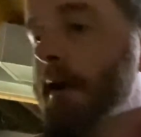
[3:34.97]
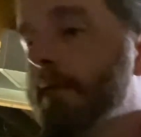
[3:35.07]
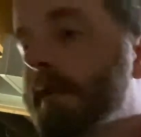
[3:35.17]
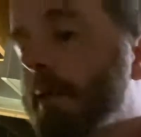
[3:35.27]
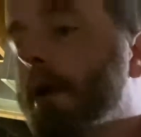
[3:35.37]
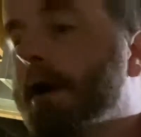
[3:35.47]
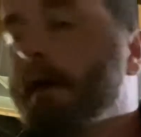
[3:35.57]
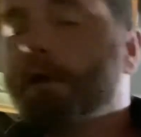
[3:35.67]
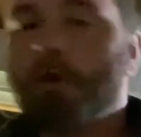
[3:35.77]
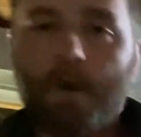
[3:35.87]
they want
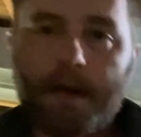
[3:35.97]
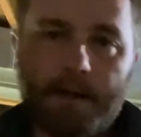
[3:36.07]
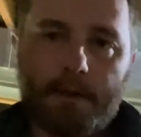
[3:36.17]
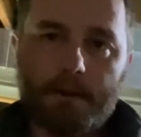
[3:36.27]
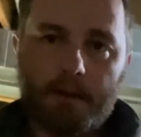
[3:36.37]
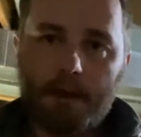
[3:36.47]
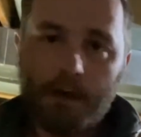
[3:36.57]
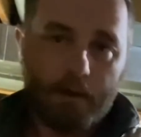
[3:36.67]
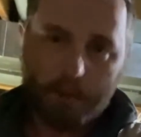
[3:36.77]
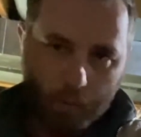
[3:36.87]
another queen,
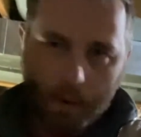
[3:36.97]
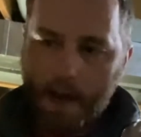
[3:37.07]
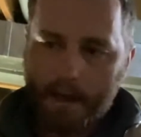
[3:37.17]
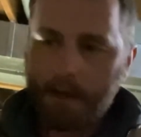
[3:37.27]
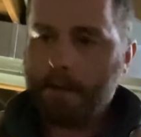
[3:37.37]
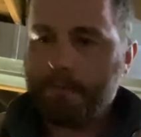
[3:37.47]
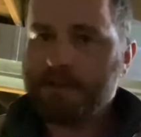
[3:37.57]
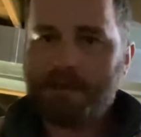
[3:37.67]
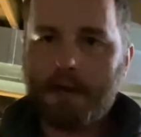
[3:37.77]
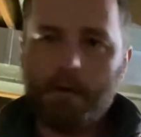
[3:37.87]
they'll widen up a
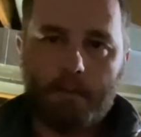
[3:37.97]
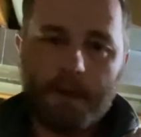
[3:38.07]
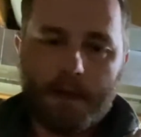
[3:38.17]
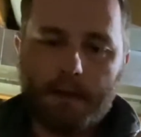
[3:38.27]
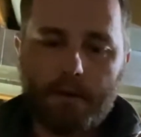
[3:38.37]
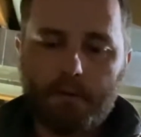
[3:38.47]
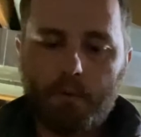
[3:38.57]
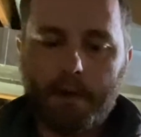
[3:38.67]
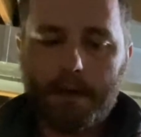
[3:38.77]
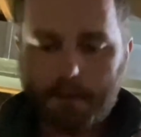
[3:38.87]
cell and make another
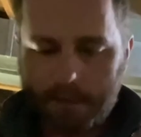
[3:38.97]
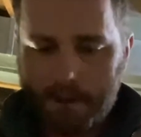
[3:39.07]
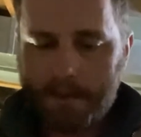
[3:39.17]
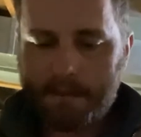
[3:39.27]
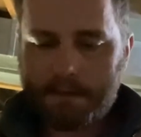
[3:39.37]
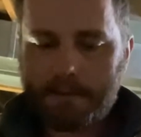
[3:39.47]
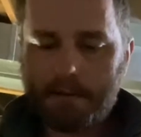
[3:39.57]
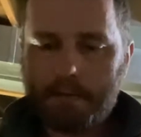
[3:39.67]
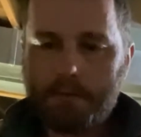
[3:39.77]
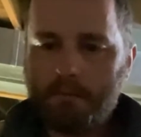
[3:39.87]
queen. These
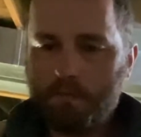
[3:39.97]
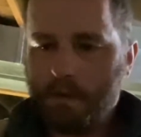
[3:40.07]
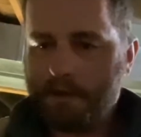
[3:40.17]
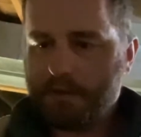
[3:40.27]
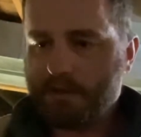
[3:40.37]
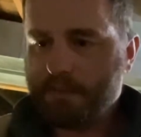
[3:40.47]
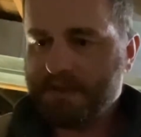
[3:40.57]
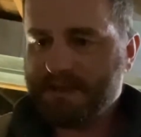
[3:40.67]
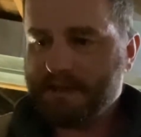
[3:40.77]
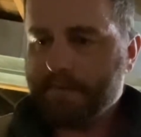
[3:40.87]
ones are
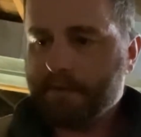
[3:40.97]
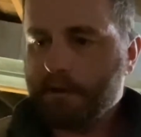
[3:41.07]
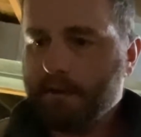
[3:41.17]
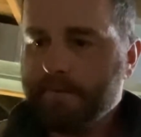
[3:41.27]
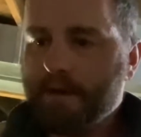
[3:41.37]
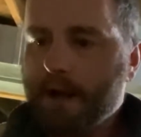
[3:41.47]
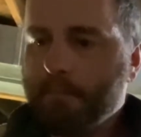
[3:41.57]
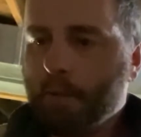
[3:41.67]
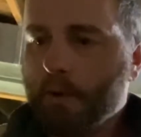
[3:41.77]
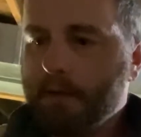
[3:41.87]
specifically
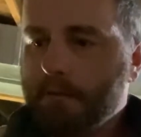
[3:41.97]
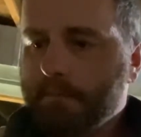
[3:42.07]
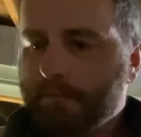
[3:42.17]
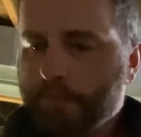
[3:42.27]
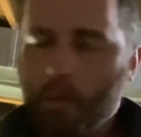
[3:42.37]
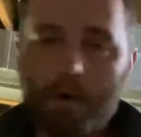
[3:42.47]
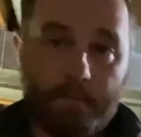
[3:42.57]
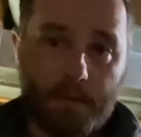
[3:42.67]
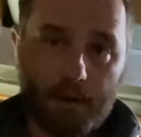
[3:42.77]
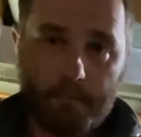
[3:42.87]
5.4
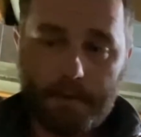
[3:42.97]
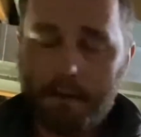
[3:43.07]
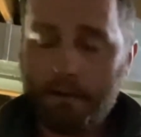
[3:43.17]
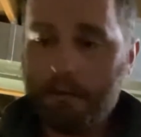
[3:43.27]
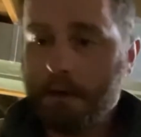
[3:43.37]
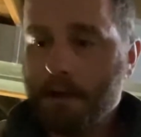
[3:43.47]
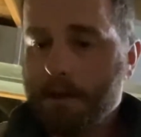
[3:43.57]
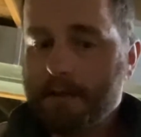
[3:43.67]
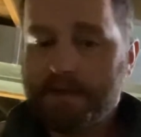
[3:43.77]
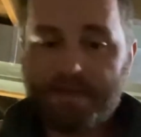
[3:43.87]
millimeter
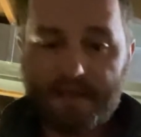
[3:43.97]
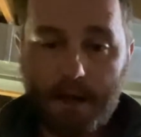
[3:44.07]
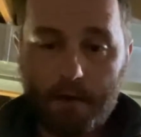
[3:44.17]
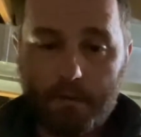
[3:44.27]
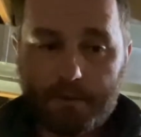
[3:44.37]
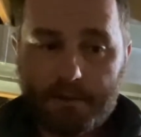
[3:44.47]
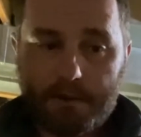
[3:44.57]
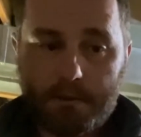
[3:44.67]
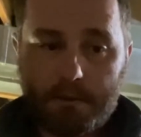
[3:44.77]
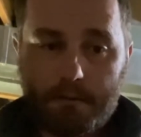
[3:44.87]
cells,
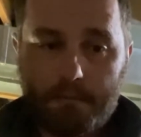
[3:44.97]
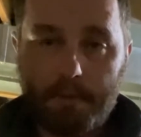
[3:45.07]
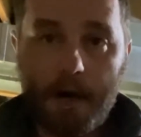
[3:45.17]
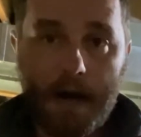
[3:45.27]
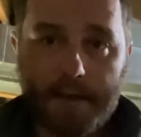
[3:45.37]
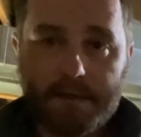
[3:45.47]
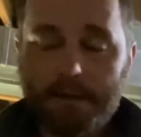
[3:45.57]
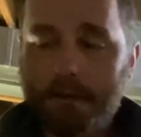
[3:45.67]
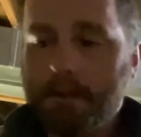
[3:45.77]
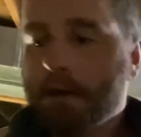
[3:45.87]

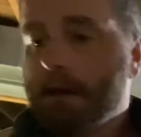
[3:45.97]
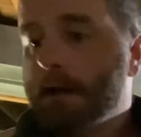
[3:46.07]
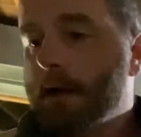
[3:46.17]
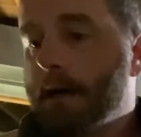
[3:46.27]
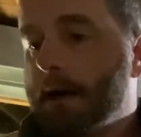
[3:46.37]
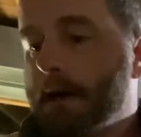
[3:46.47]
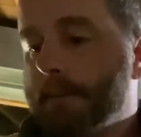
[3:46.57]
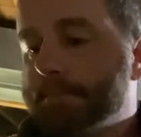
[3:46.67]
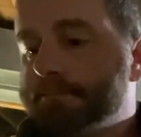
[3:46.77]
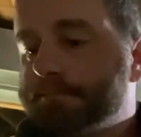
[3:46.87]
pods.
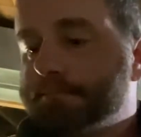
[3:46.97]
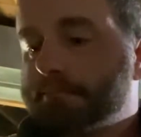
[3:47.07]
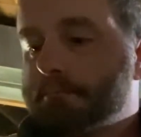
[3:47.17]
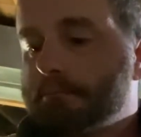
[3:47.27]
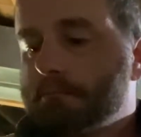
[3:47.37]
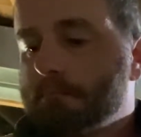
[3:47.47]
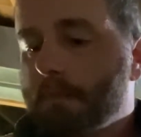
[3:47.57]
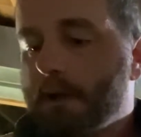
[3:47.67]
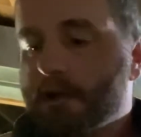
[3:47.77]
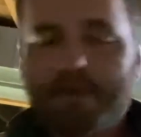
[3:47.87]

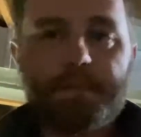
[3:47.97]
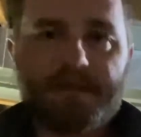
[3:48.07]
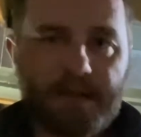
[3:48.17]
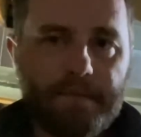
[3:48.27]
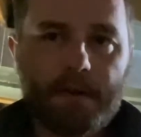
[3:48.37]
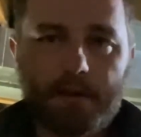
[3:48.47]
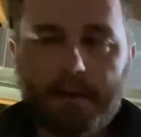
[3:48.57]
They're specifically